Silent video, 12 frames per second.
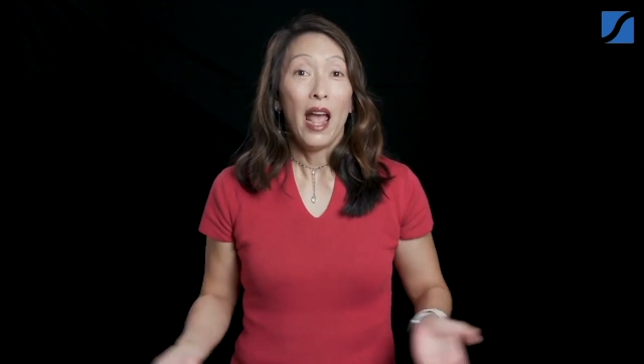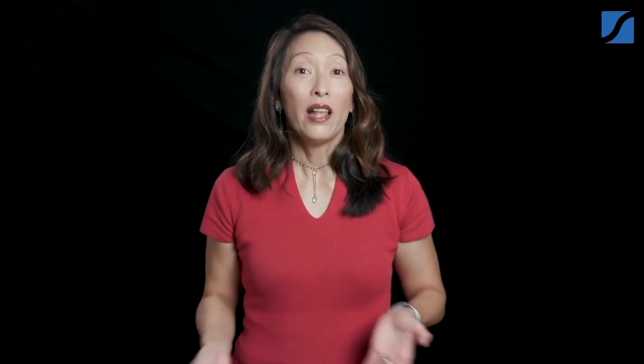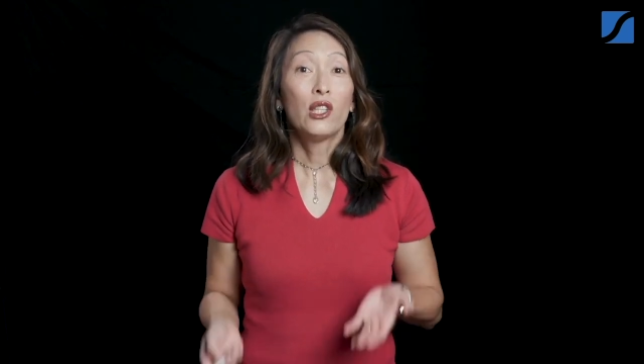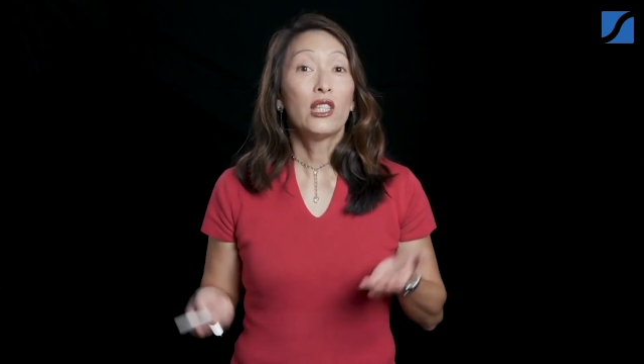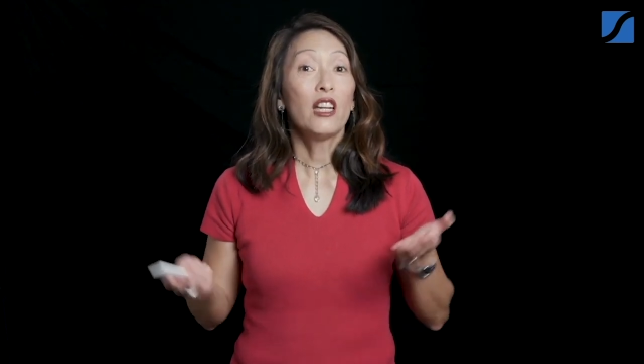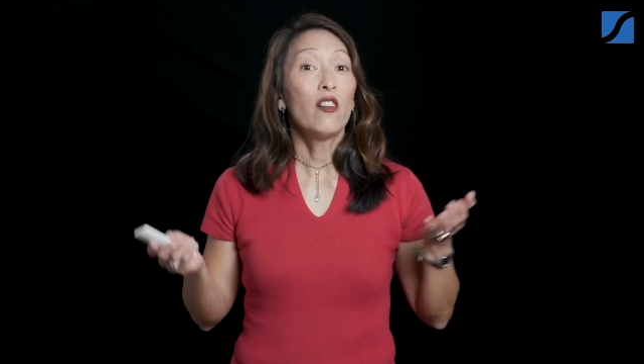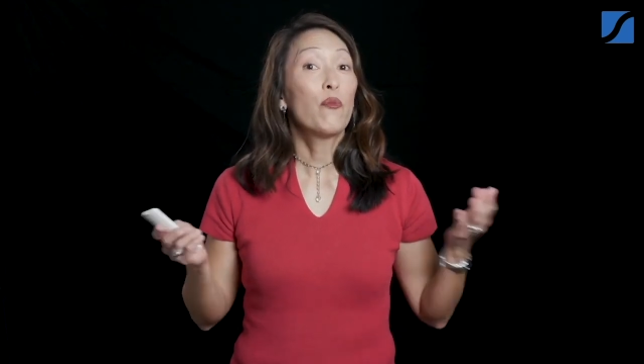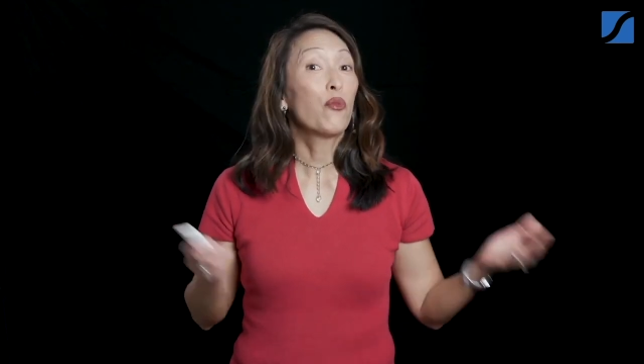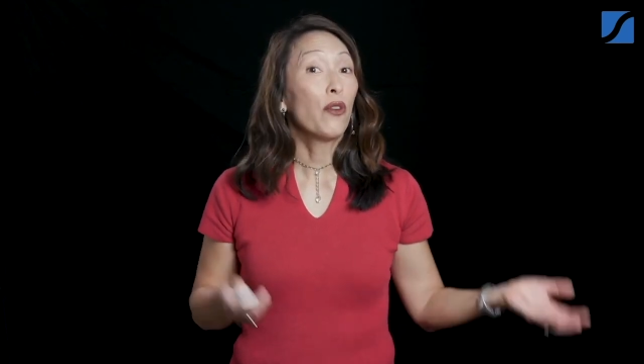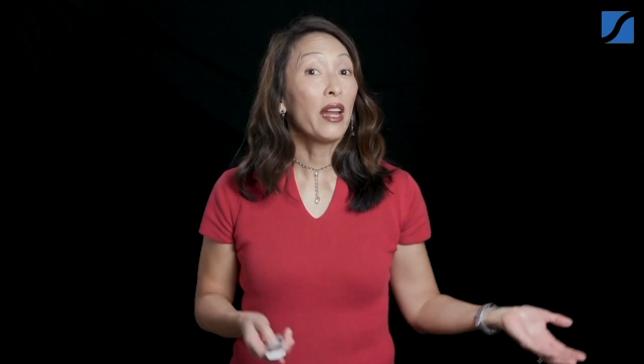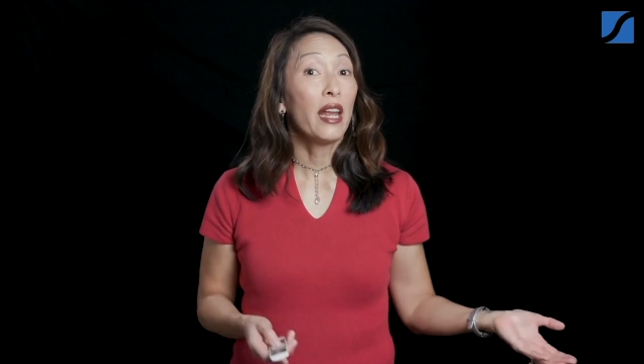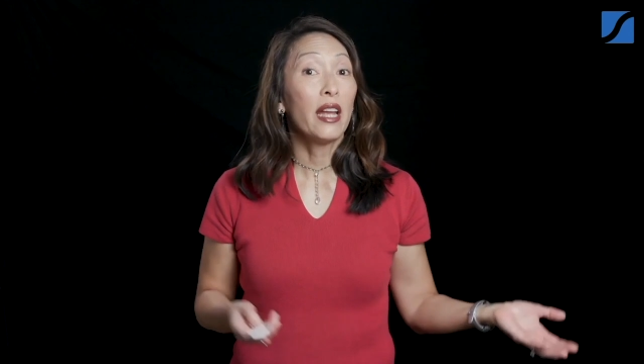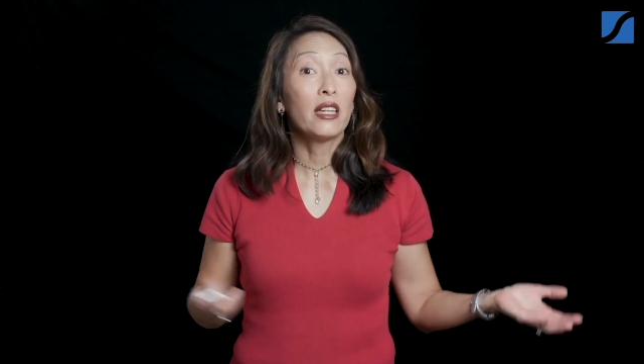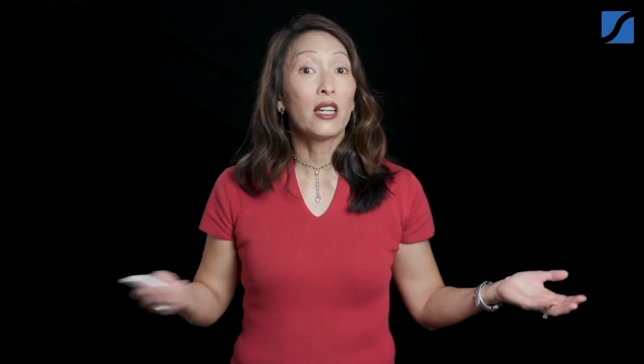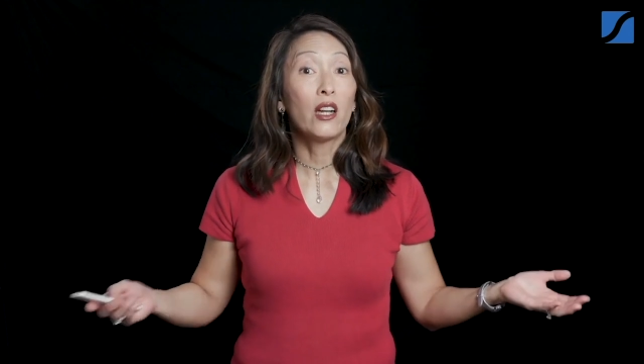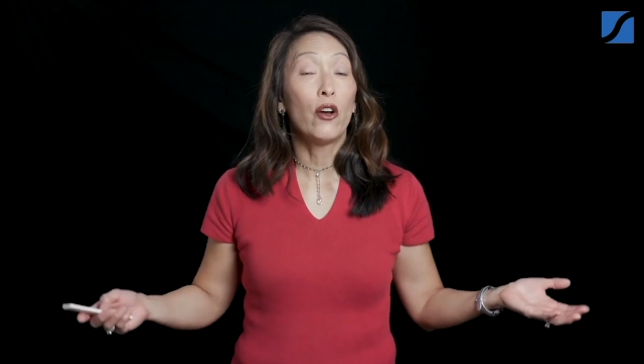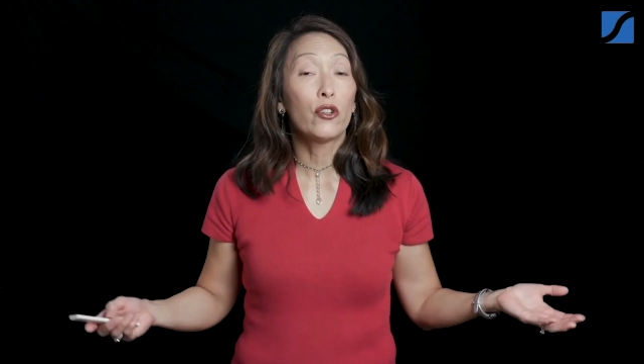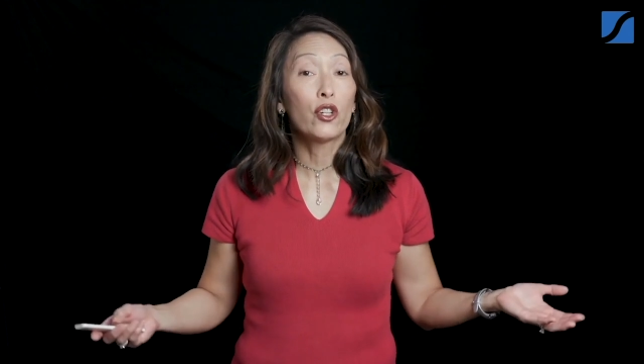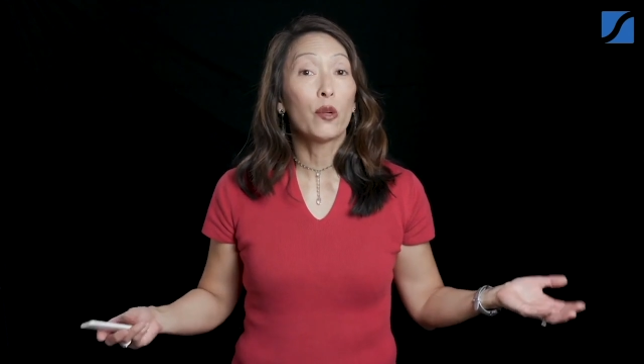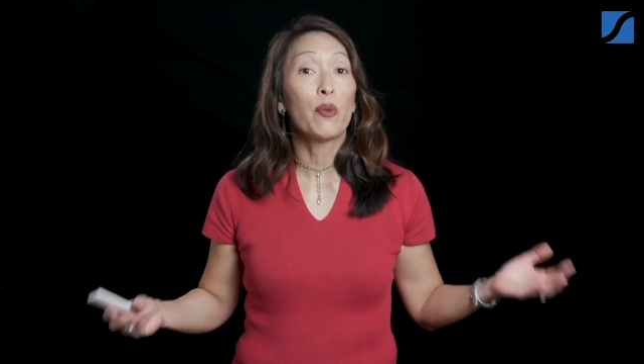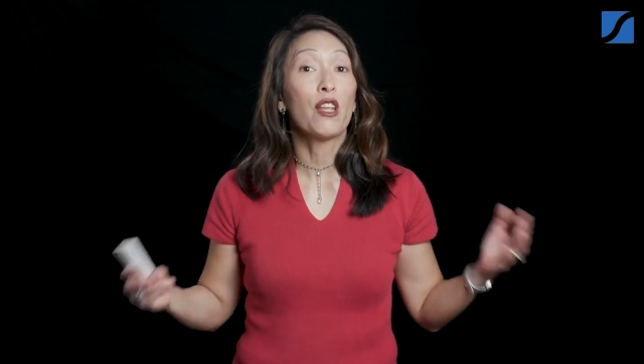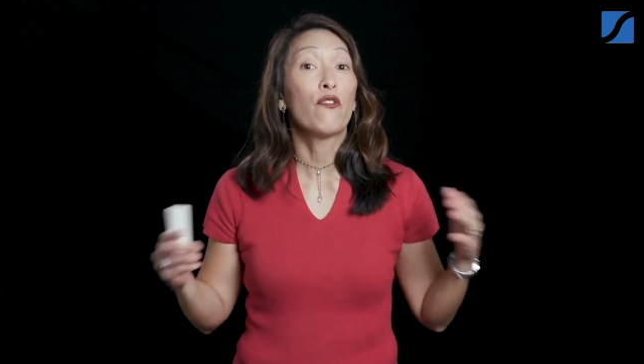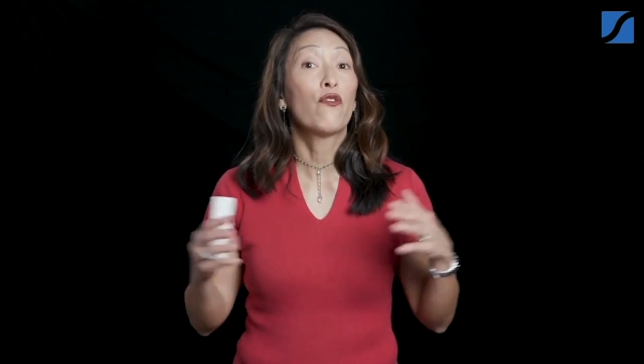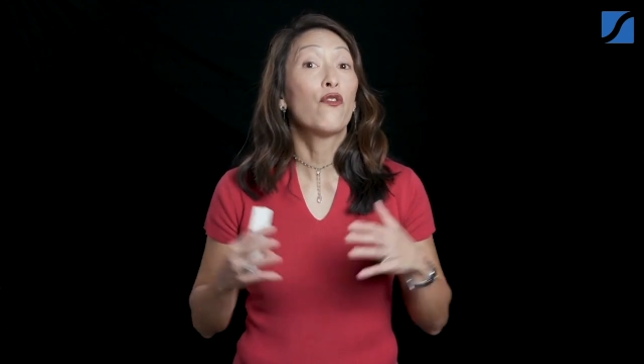Instead of brand and culture
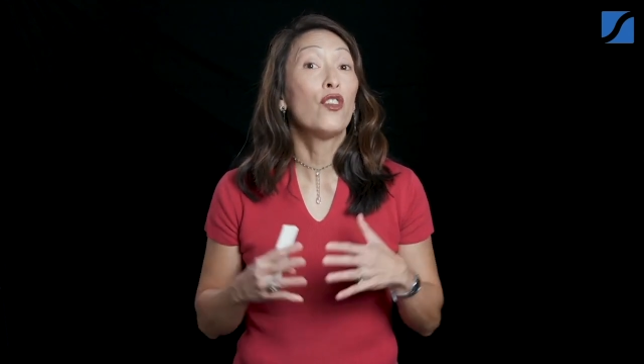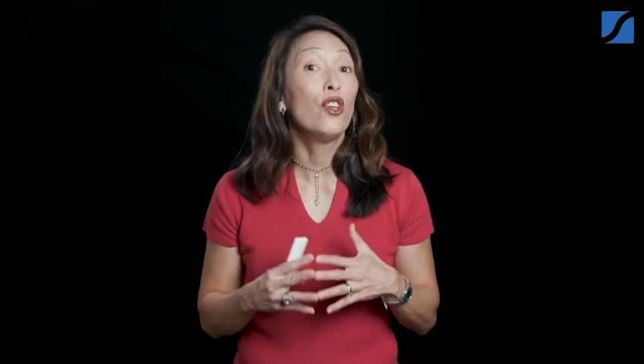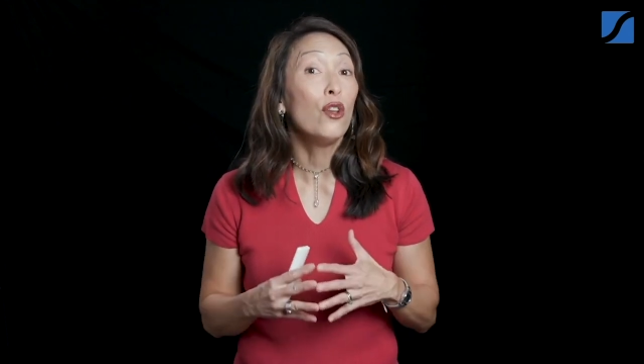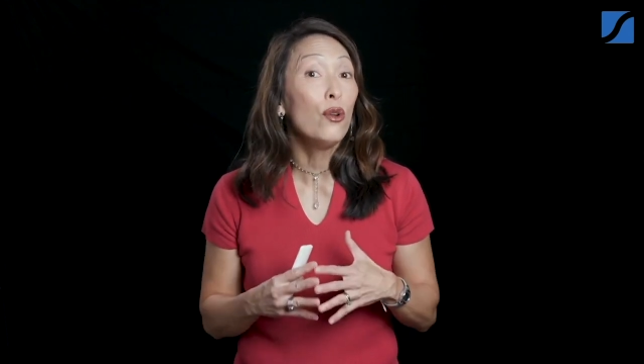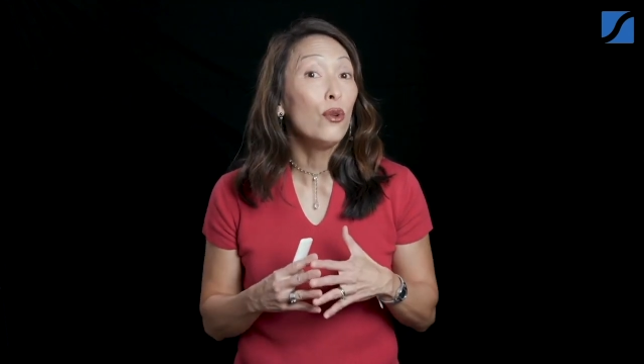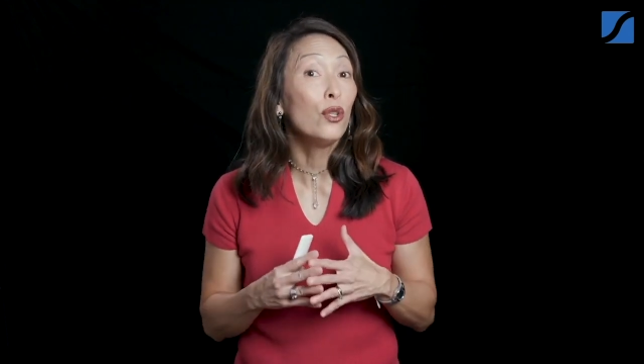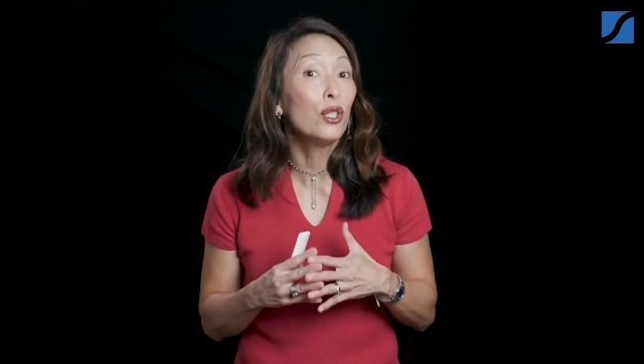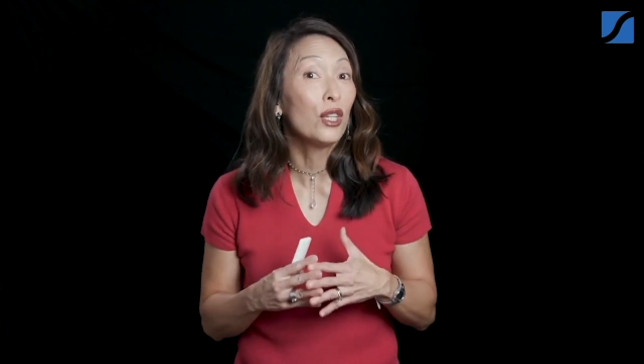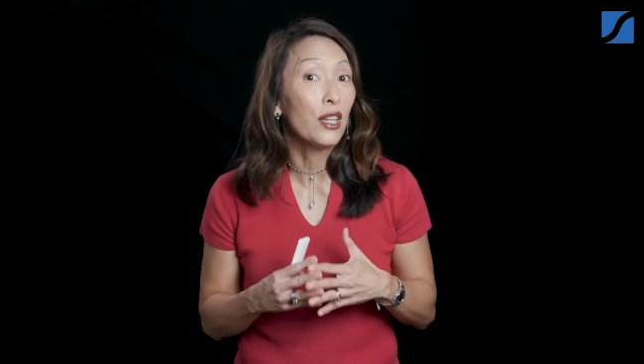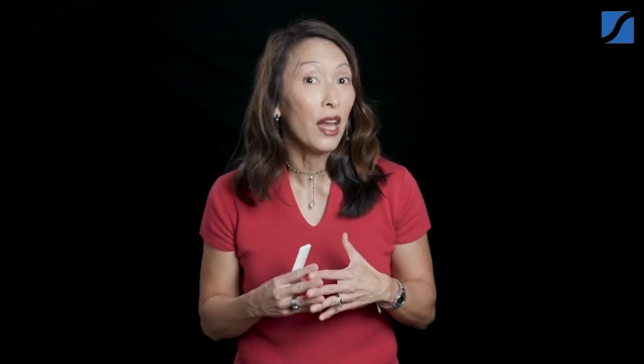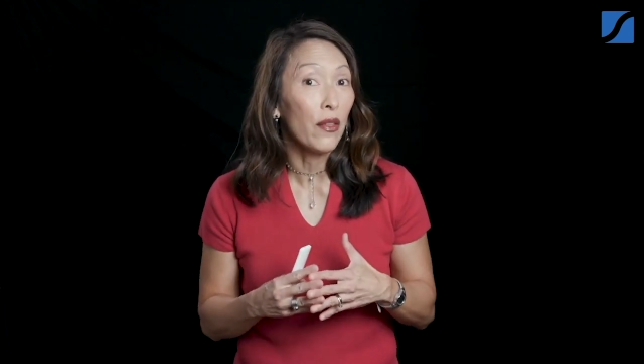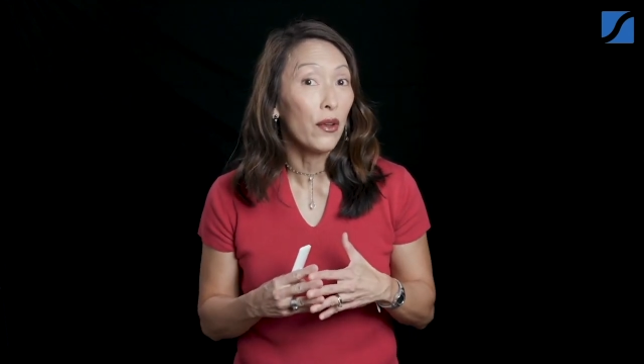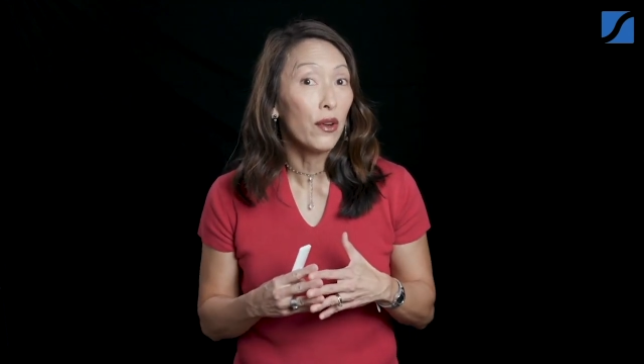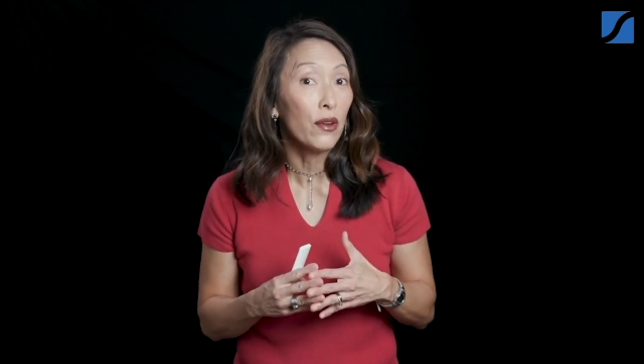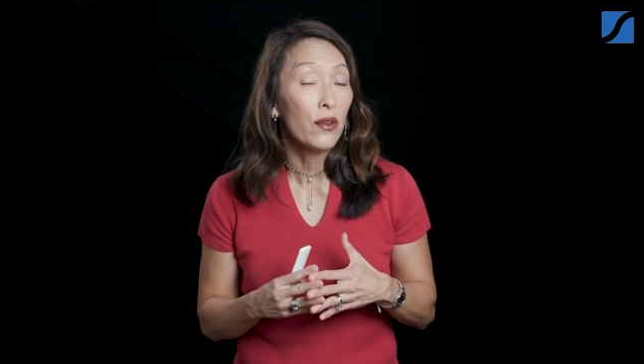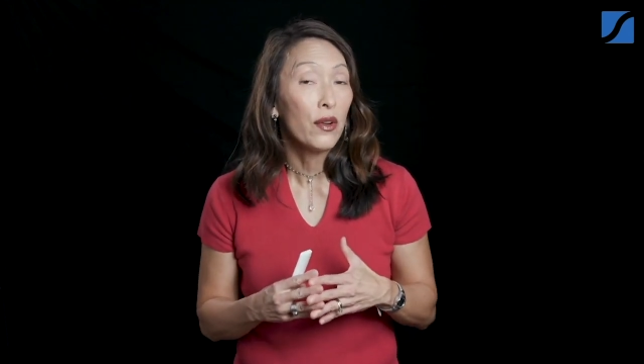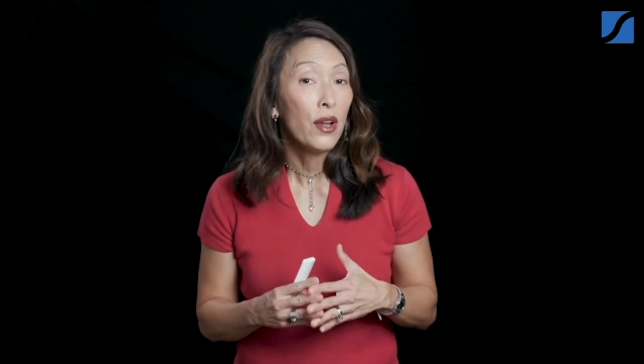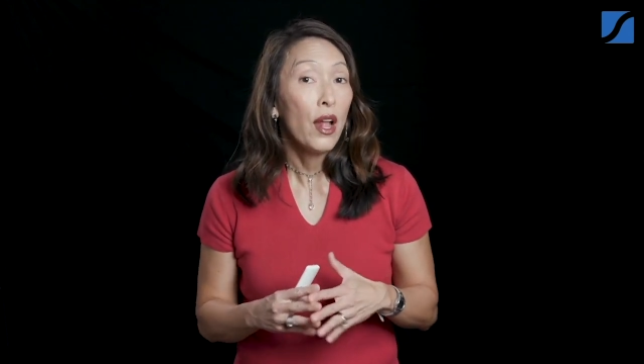being fused together,